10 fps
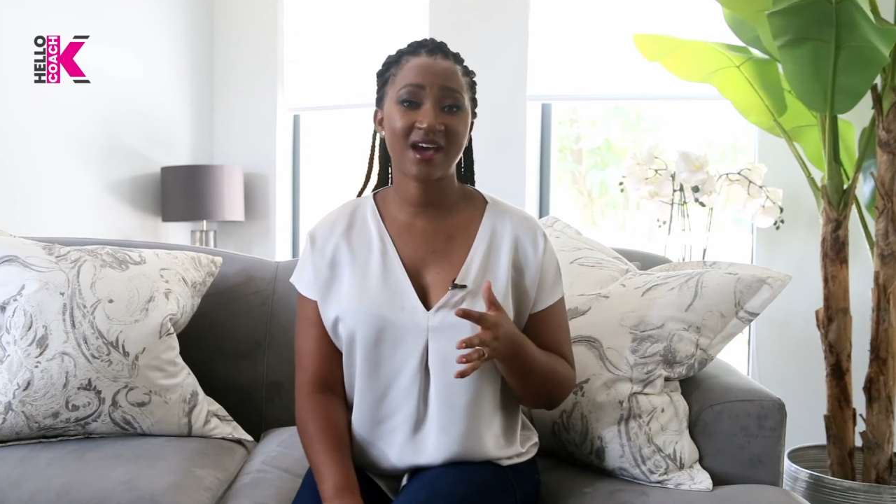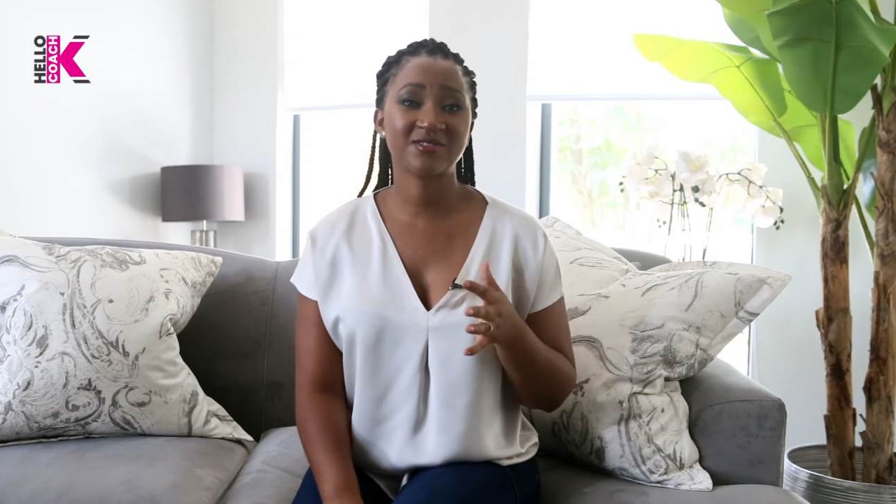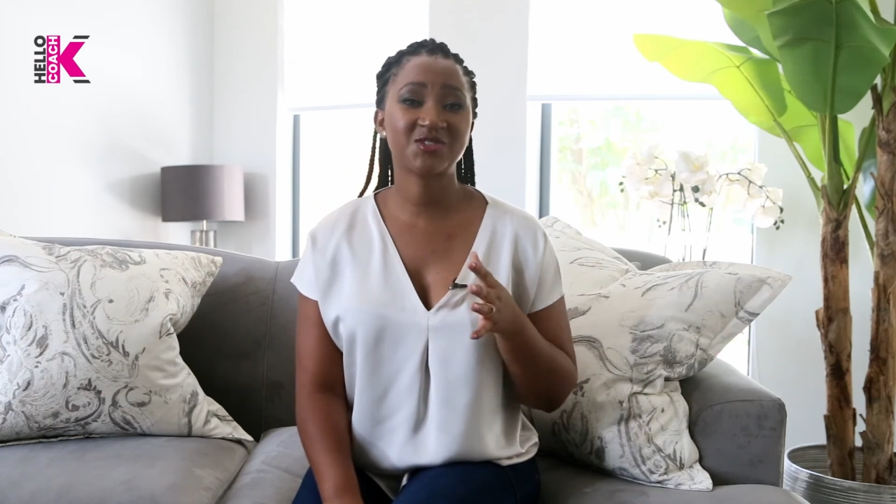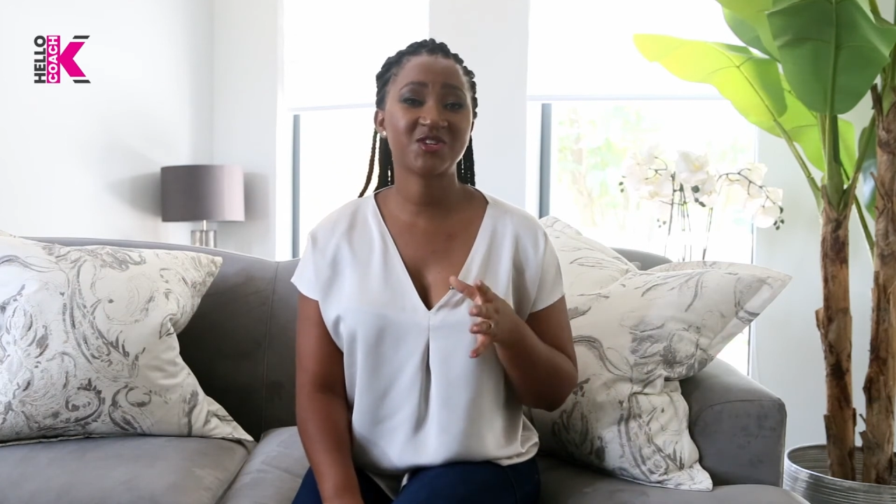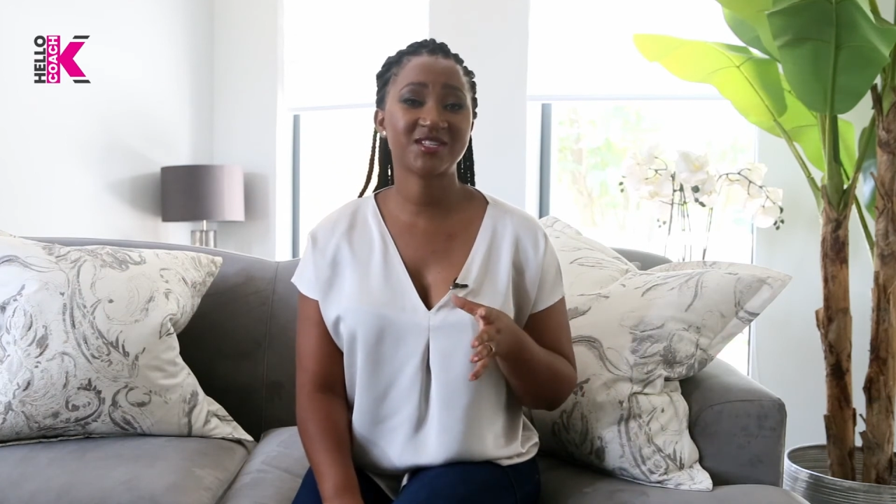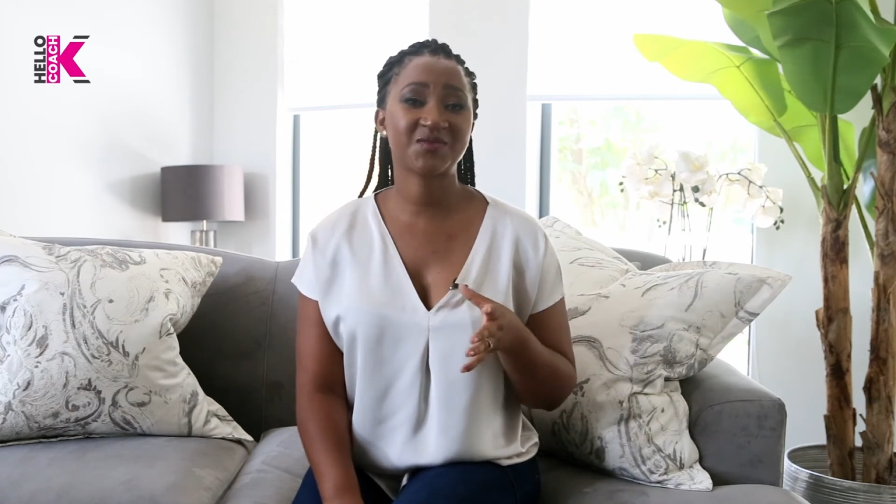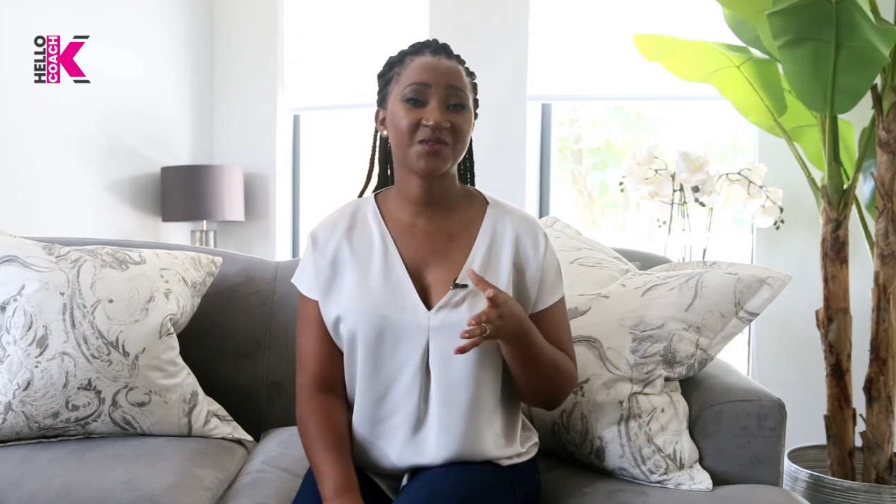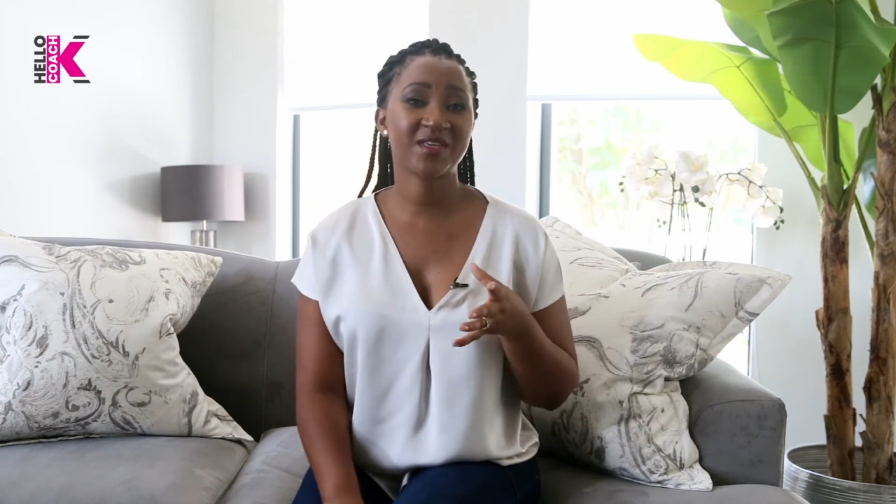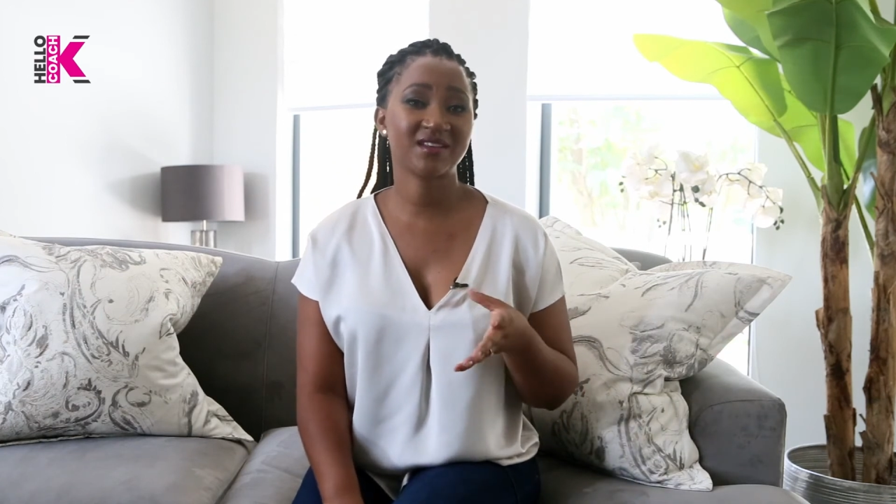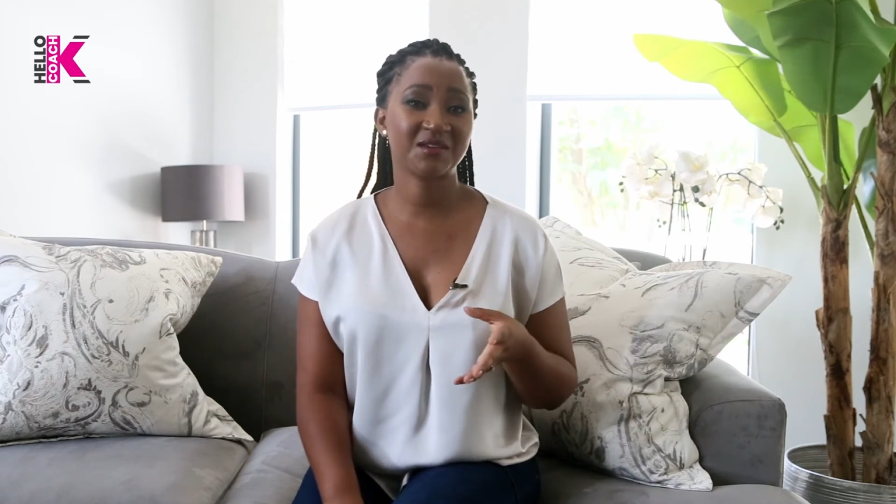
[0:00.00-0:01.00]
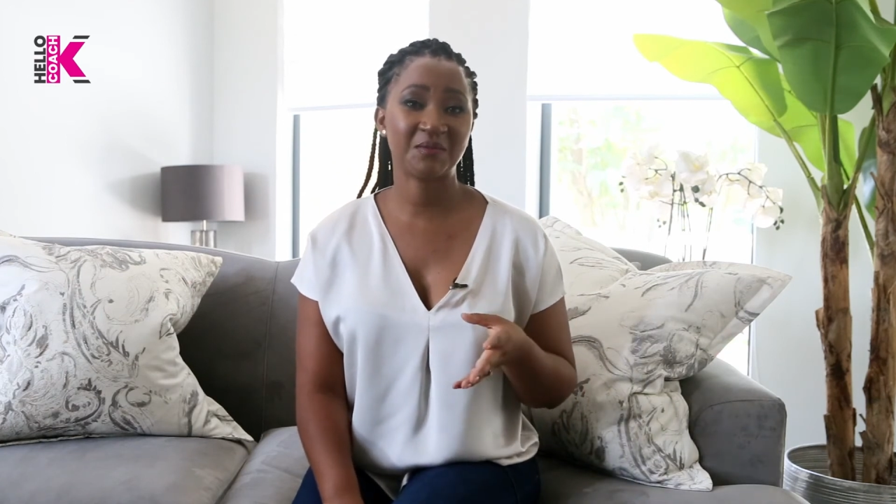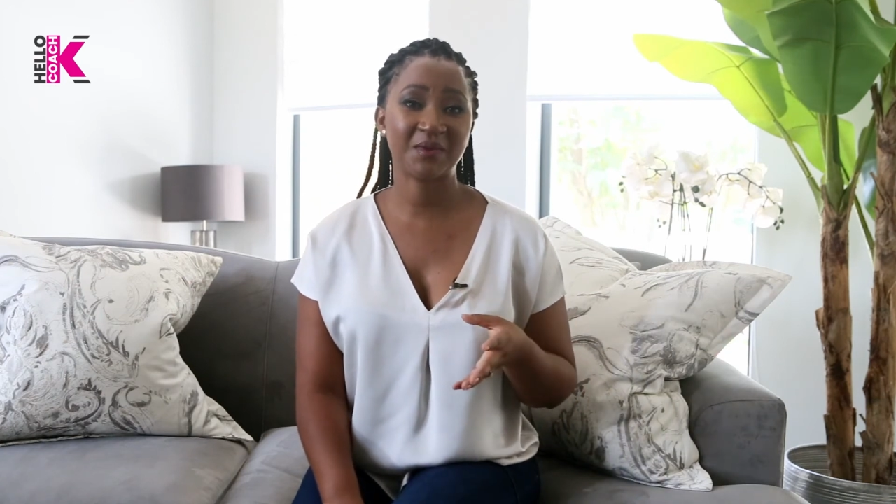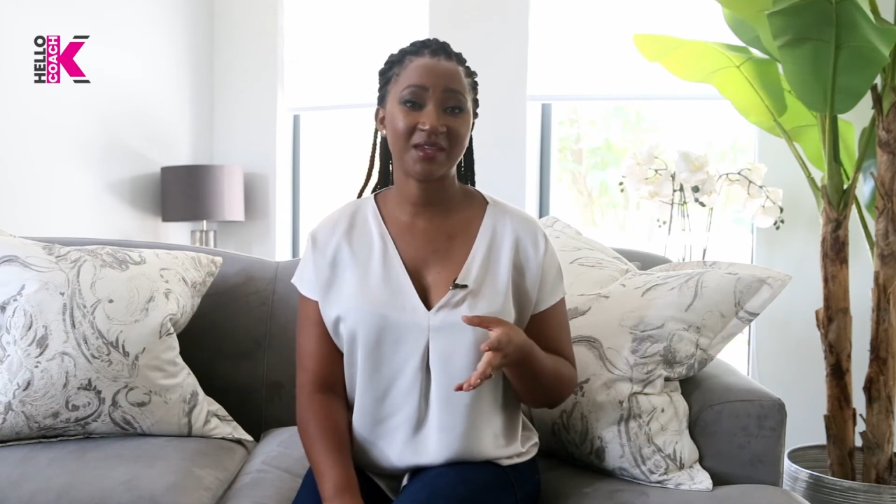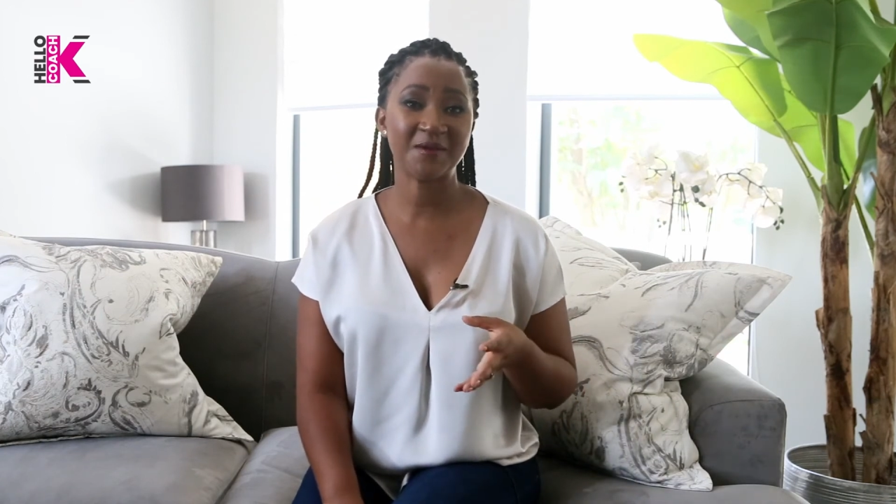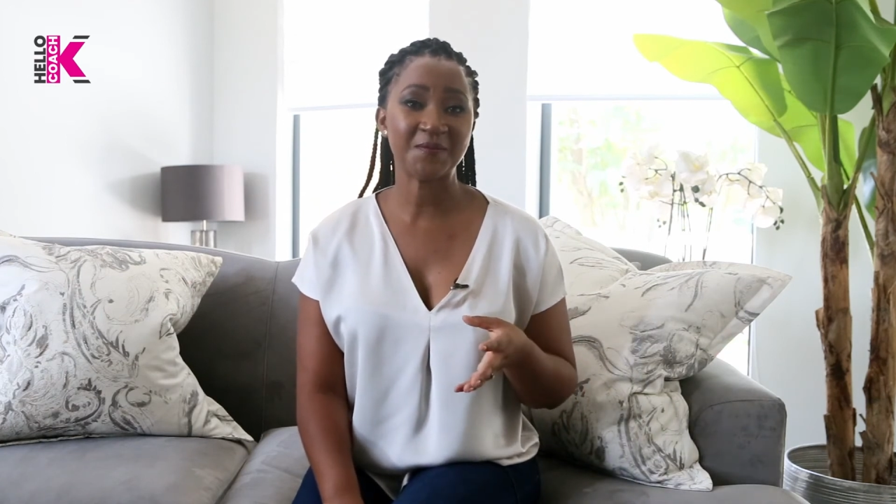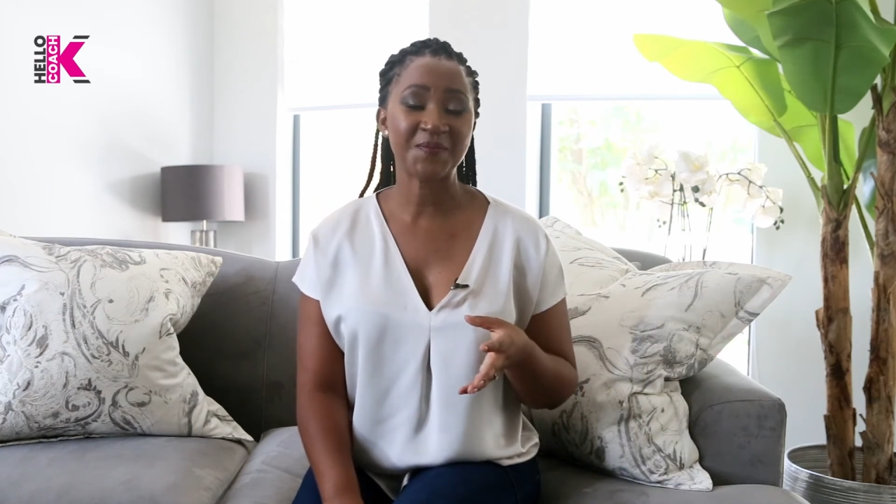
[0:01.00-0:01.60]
how stressful that can be.